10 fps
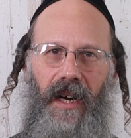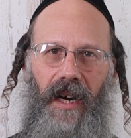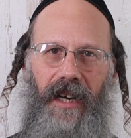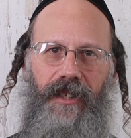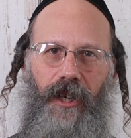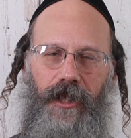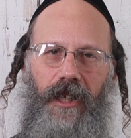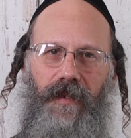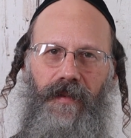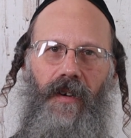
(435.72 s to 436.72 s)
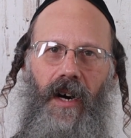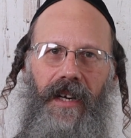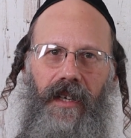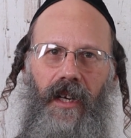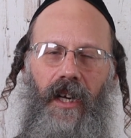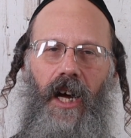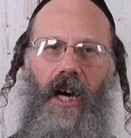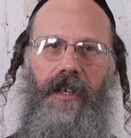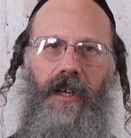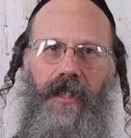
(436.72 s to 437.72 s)
I don't need to fight it.
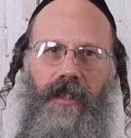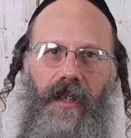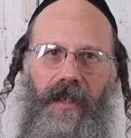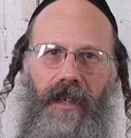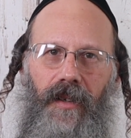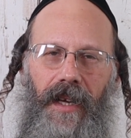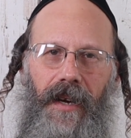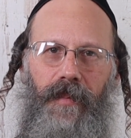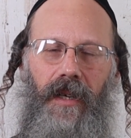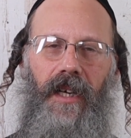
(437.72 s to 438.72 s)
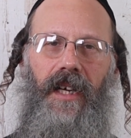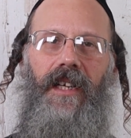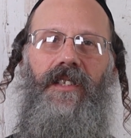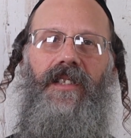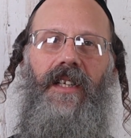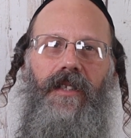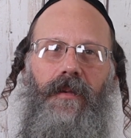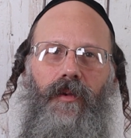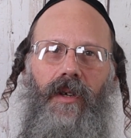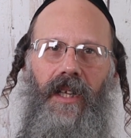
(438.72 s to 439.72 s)
I don't need to go in that old habit. It's such a
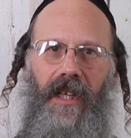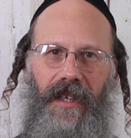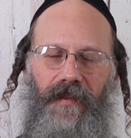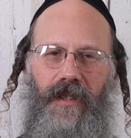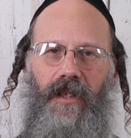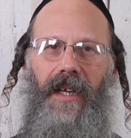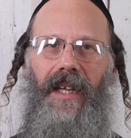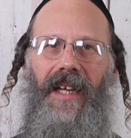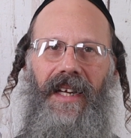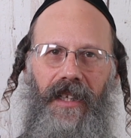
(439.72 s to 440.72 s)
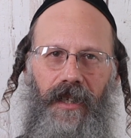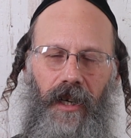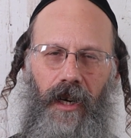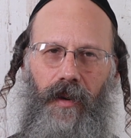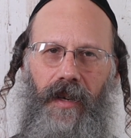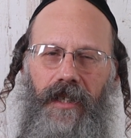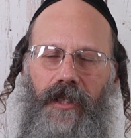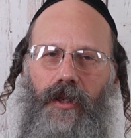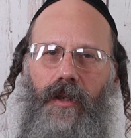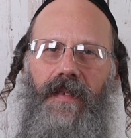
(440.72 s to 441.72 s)
relief. It's like letting go. It
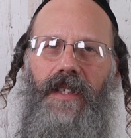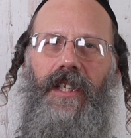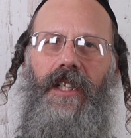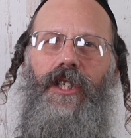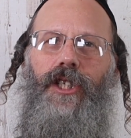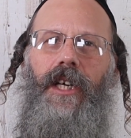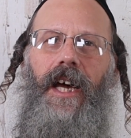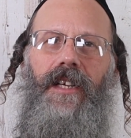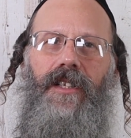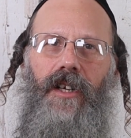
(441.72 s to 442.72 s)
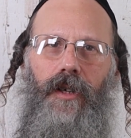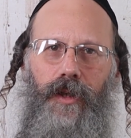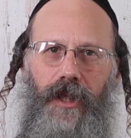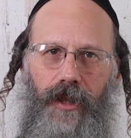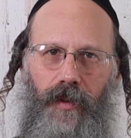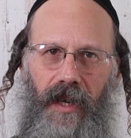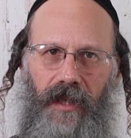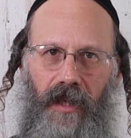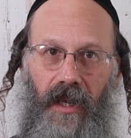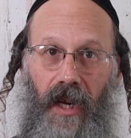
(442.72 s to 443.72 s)
just all of a sudden changes the whole
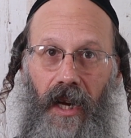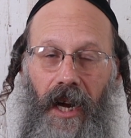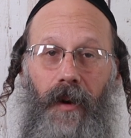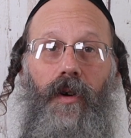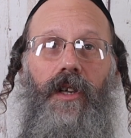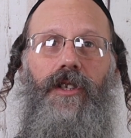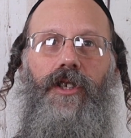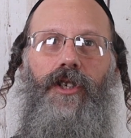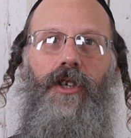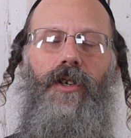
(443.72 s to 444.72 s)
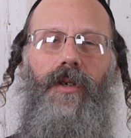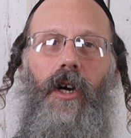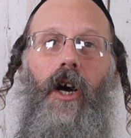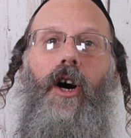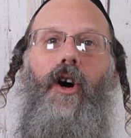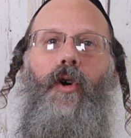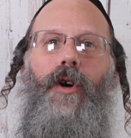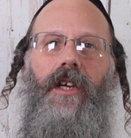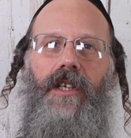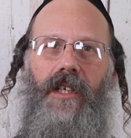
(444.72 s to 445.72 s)
situation. And what did you do?
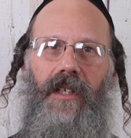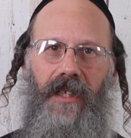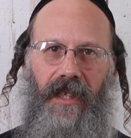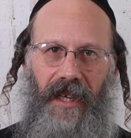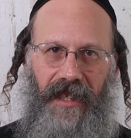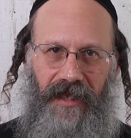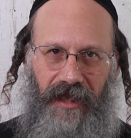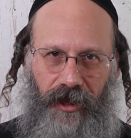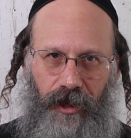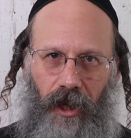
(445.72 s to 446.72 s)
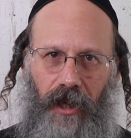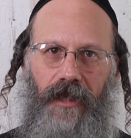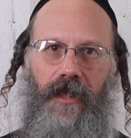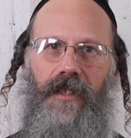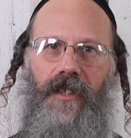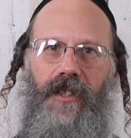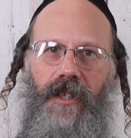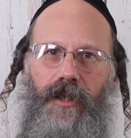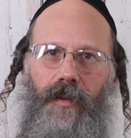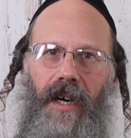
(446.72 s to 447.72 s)
All you did is acknowledge the
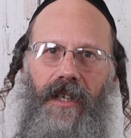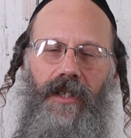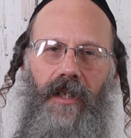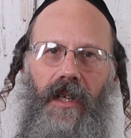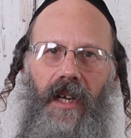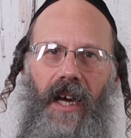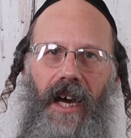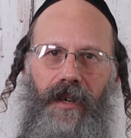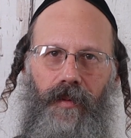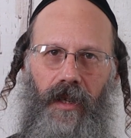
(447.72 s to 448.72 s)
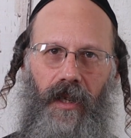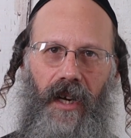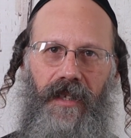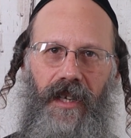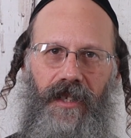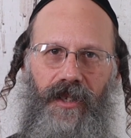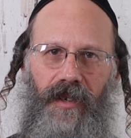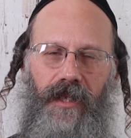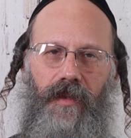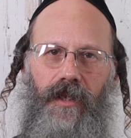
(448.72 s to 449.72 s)
situation and realize that
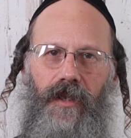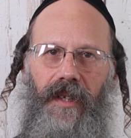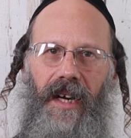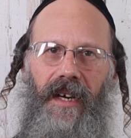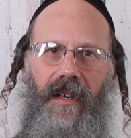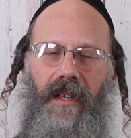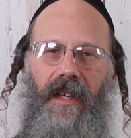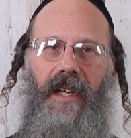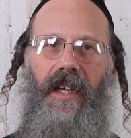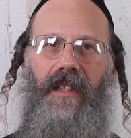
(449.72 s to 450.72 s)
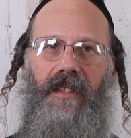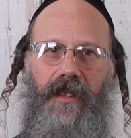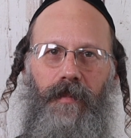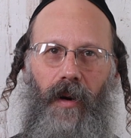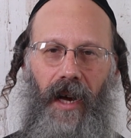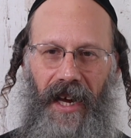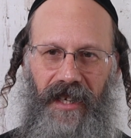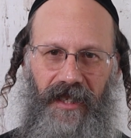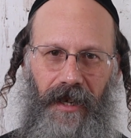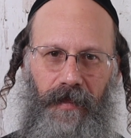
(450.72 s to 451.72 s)
stress was created. It just by
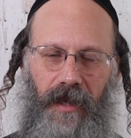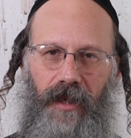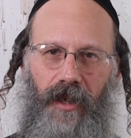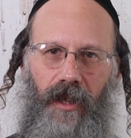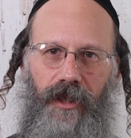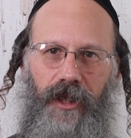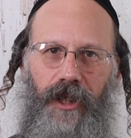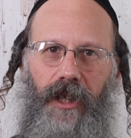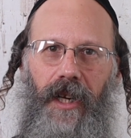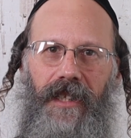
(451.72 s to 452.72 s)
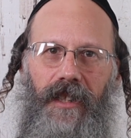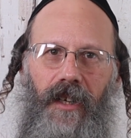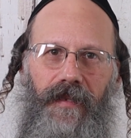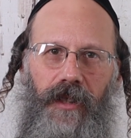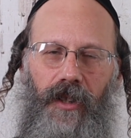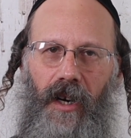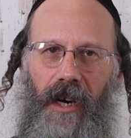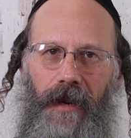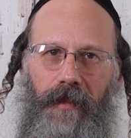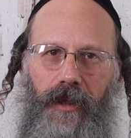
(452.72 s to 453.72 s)
accepting and acknowledge it, you can actually over
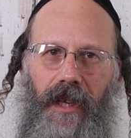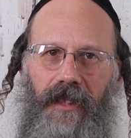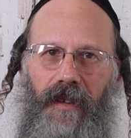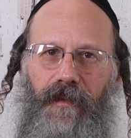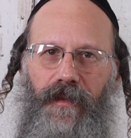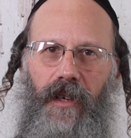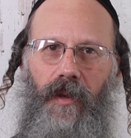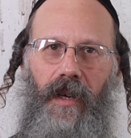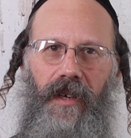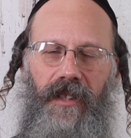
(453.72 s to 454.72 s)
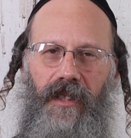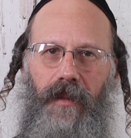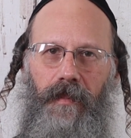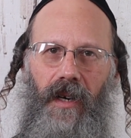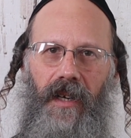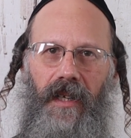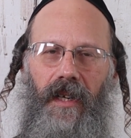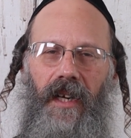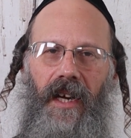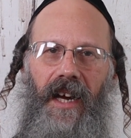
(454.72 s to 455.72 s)
time, you like to feel where it is in the body.
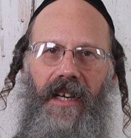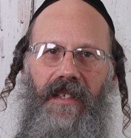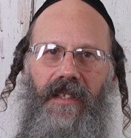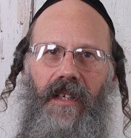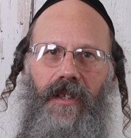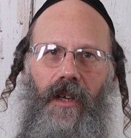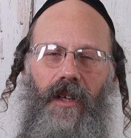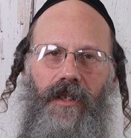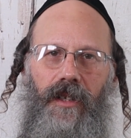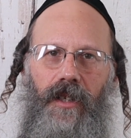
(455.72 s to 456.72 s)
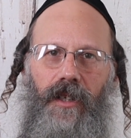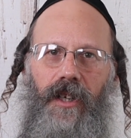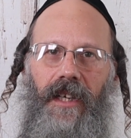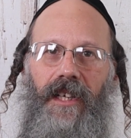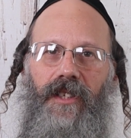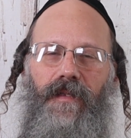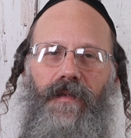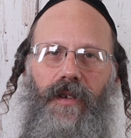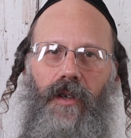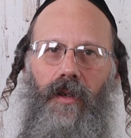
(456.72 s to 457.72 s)
And as you acknowledge it, you can actually
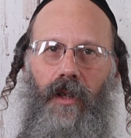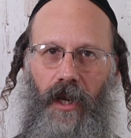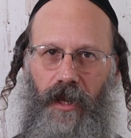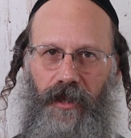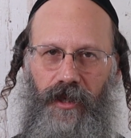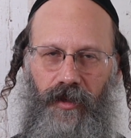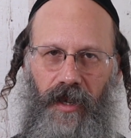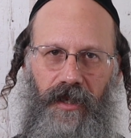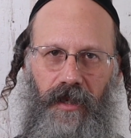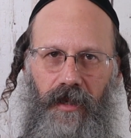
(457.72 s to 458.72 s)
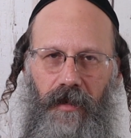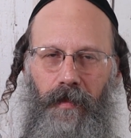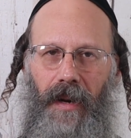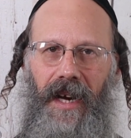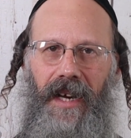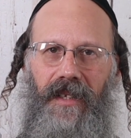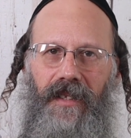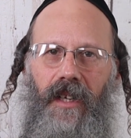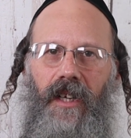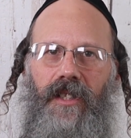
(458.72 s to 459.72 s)
feel the stresses and
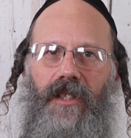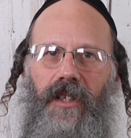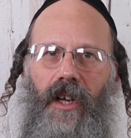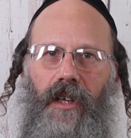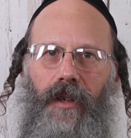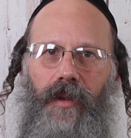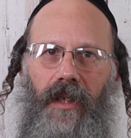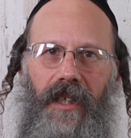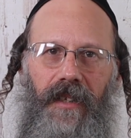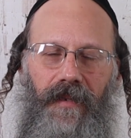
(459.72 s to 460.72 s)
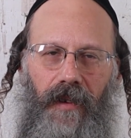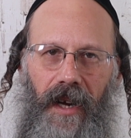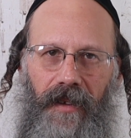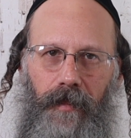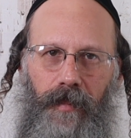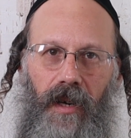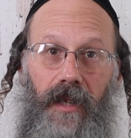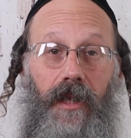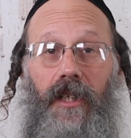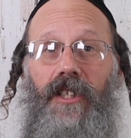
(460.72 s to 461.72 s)
pains slowly relieve out of the
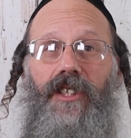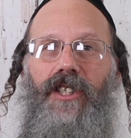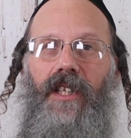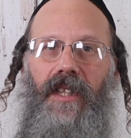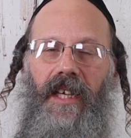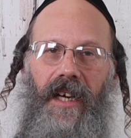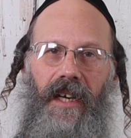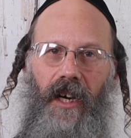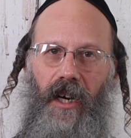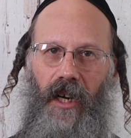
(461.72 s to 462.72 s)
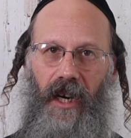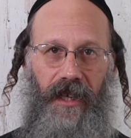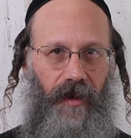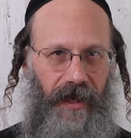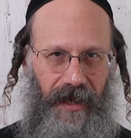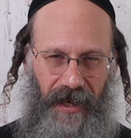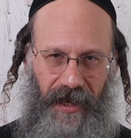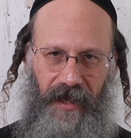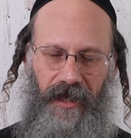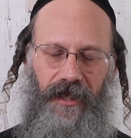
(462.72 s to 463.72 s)
body. You can just sit there. I know I
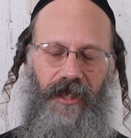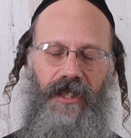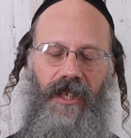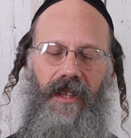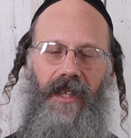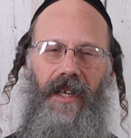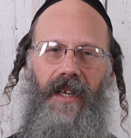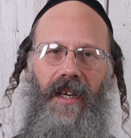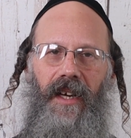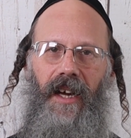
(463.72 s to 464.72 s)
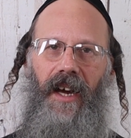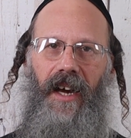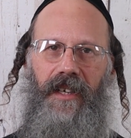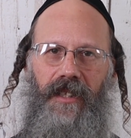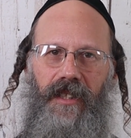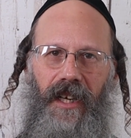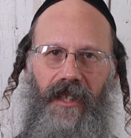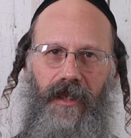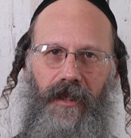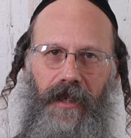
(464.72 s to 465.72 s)
can. Just sit there and just take
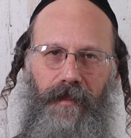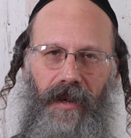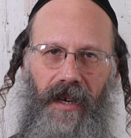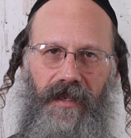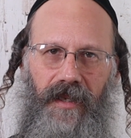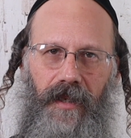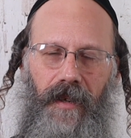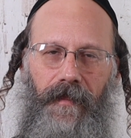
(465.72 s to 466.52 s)
some deep breaths.